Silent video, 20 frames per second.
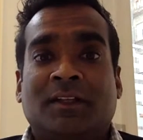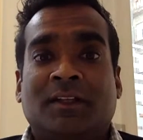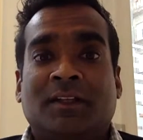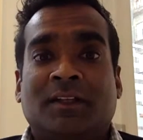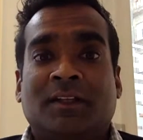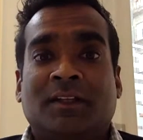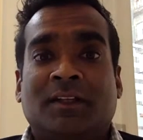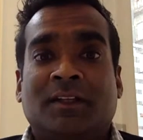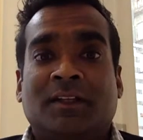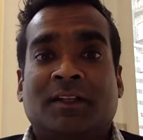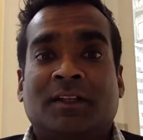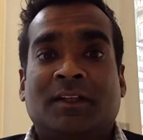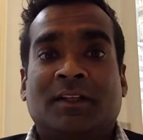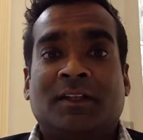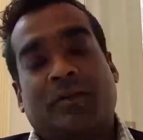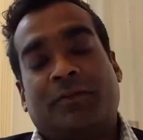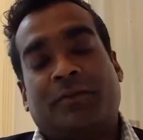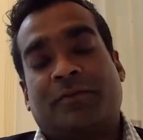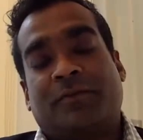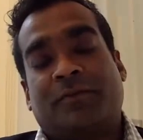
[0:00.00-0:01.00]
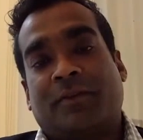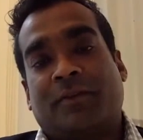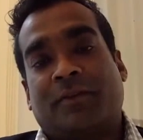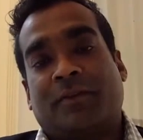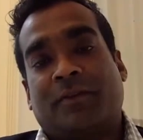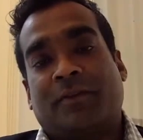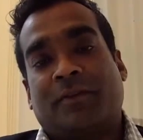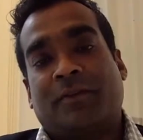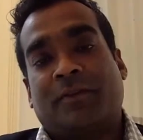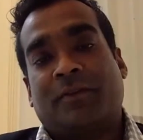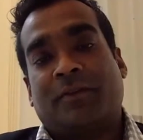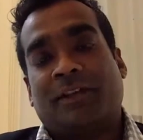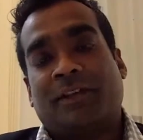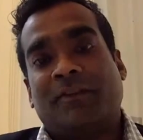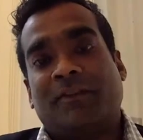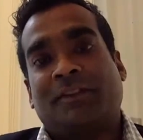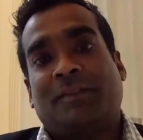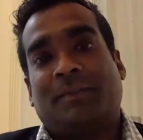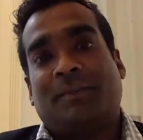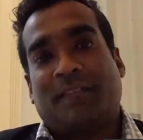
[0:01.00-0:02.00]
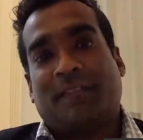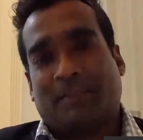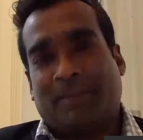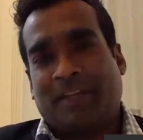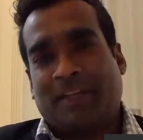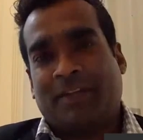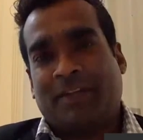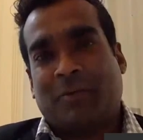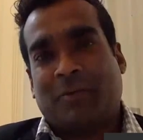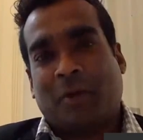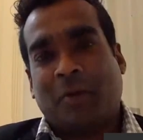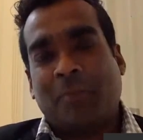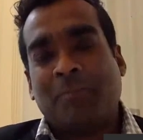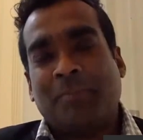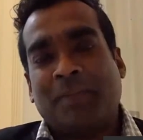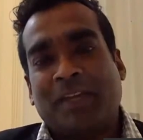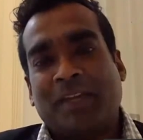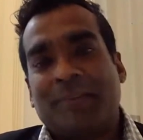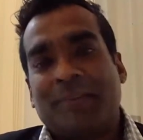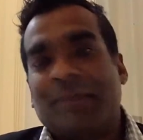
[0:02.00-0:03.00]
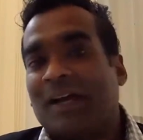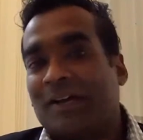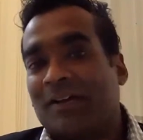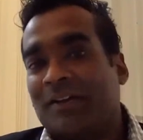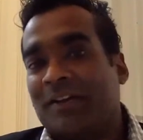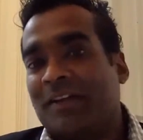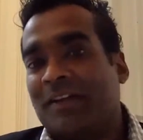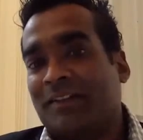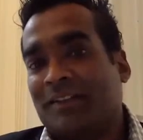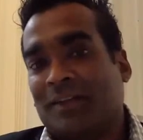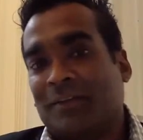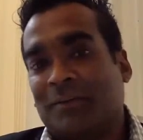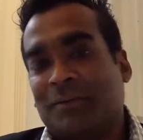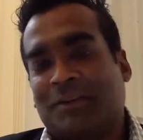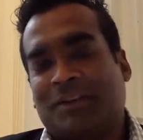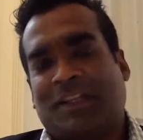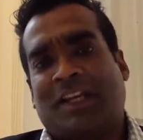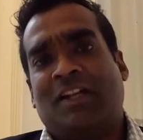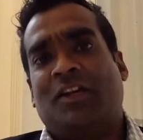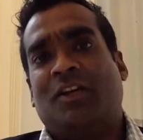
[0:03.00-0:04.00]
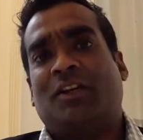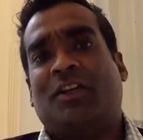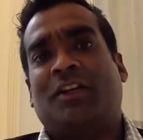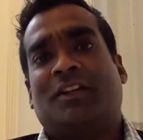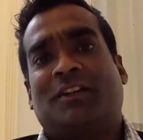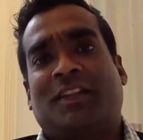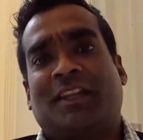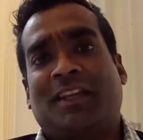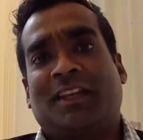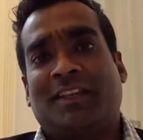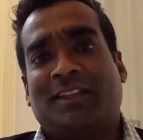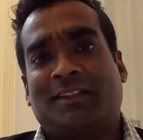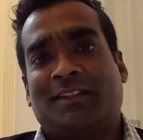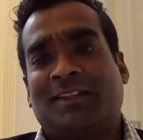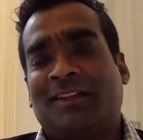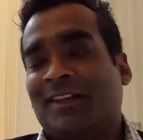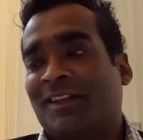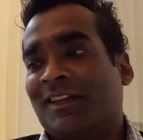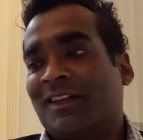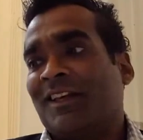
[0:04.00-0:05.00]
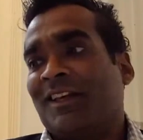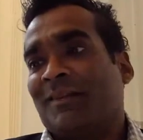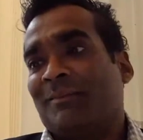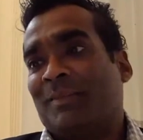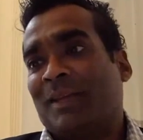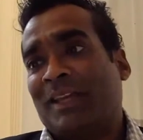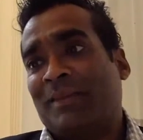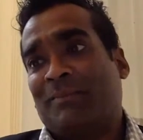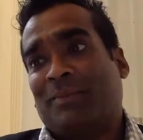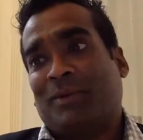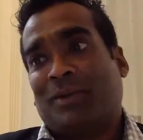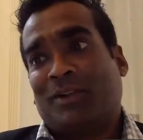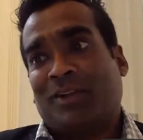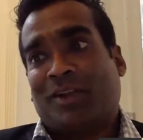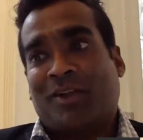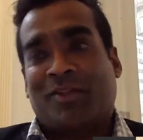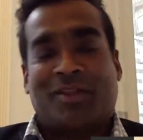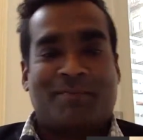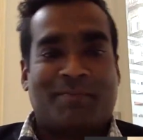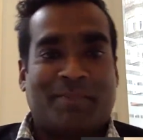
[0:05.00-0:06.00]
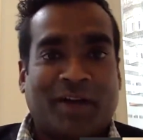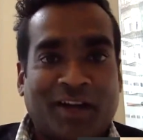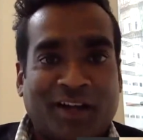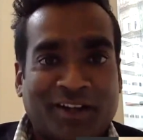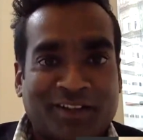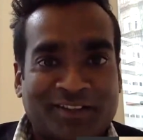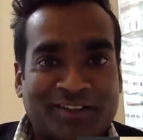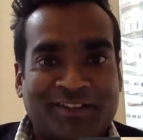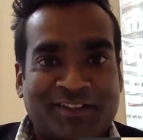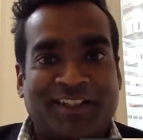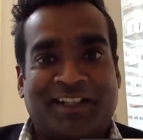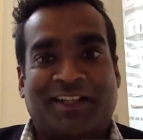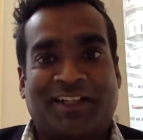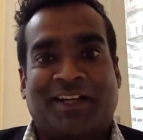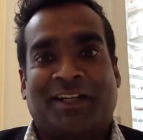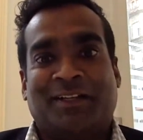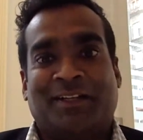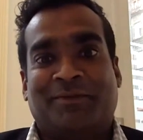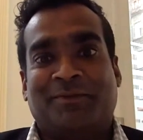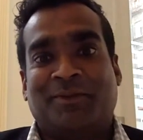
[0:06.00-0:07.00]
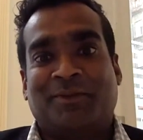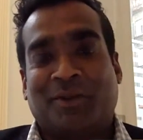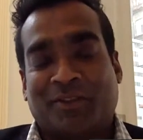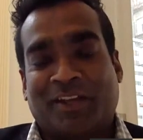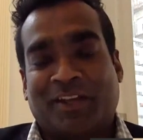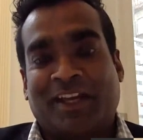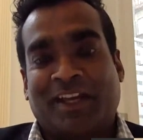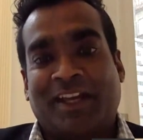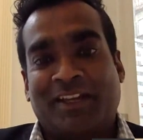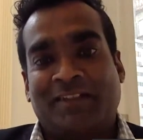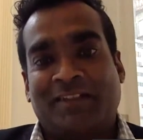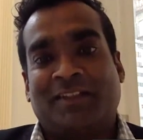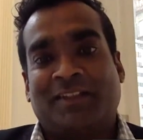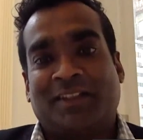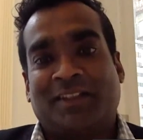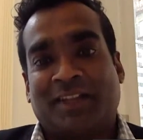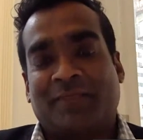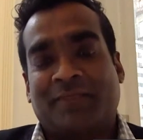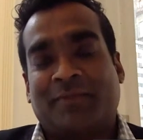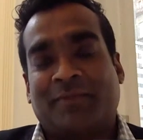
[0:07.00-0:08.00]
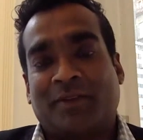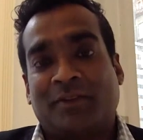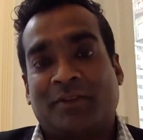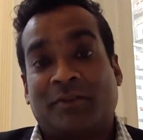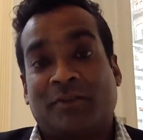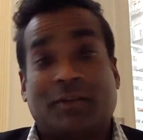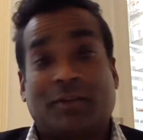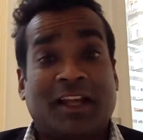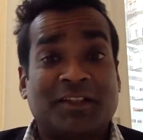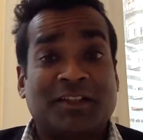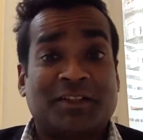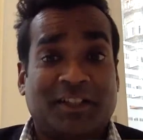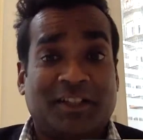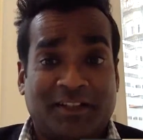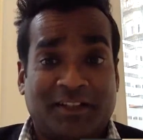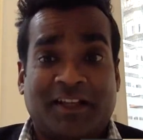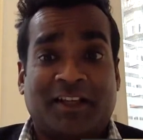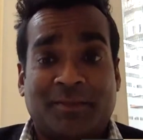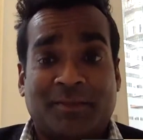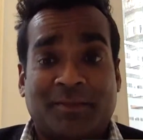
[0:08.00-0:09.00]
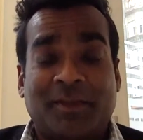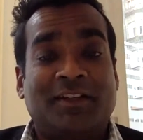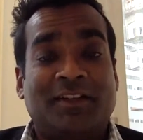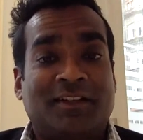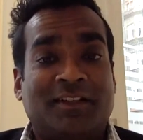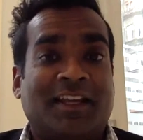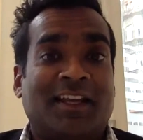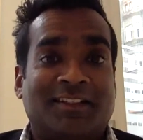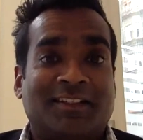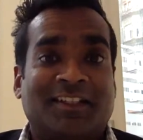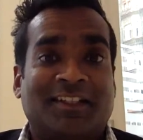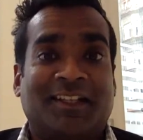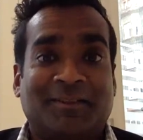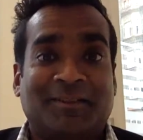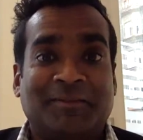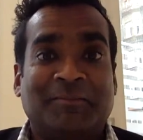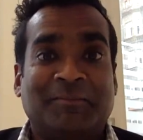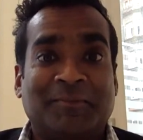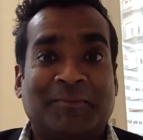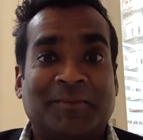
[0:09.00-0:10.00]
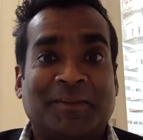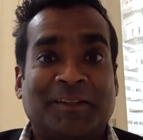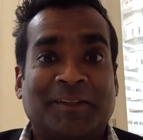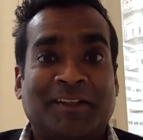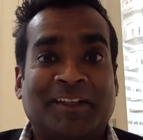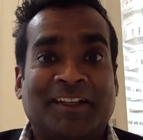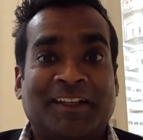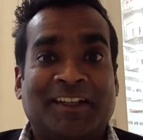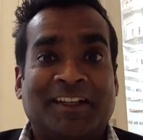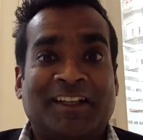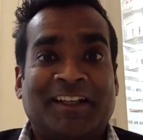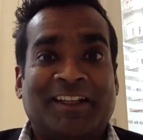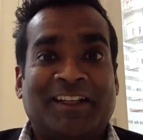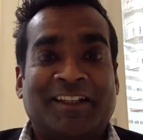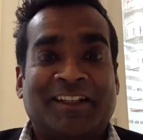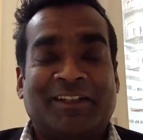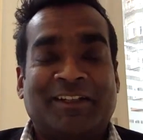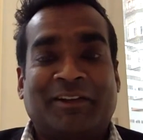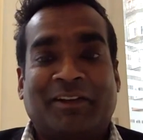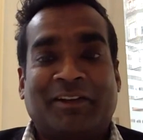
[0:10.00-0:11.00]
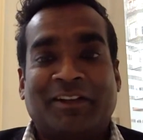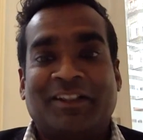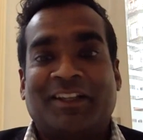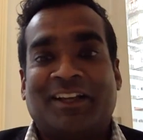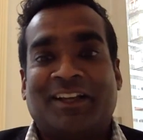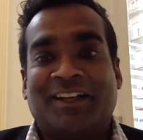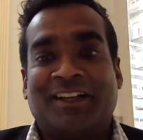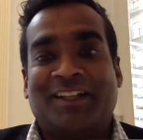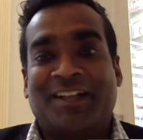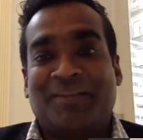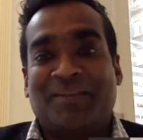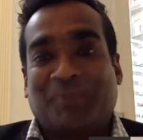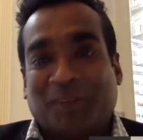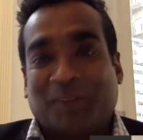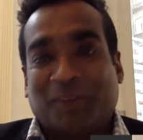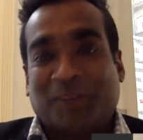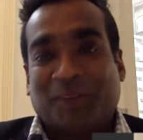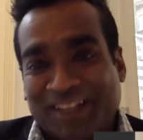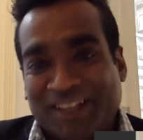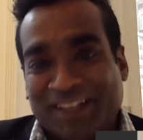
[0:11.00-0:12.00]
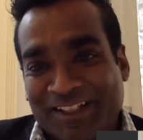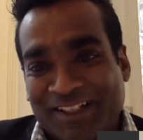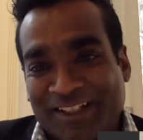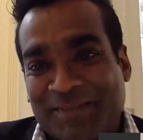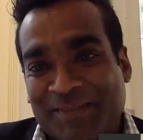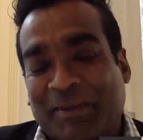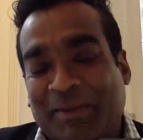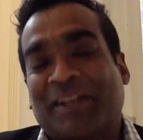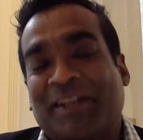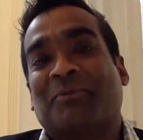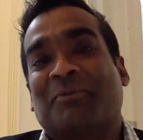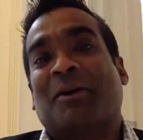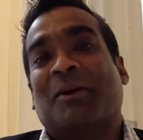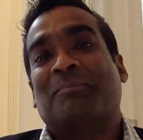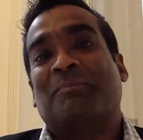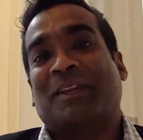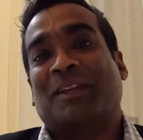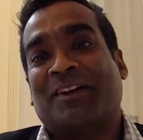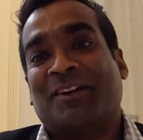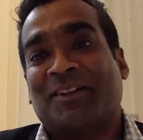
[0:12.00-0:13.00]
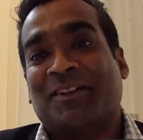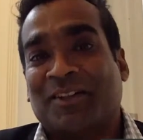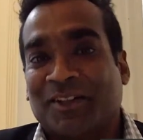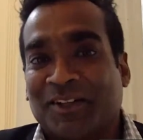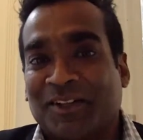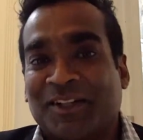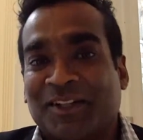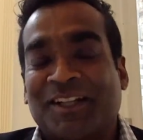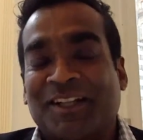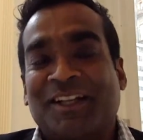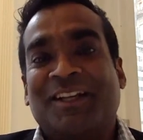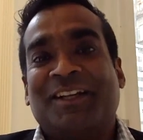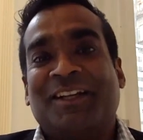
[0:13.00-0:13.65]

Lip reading: a learning point for me. I used to be a bit grumpy about this. I would say, look at these people on the bus, they kind of got their heads in their phones. Well, actually, they're communicating. I didn't want to turn into my grumpy uncle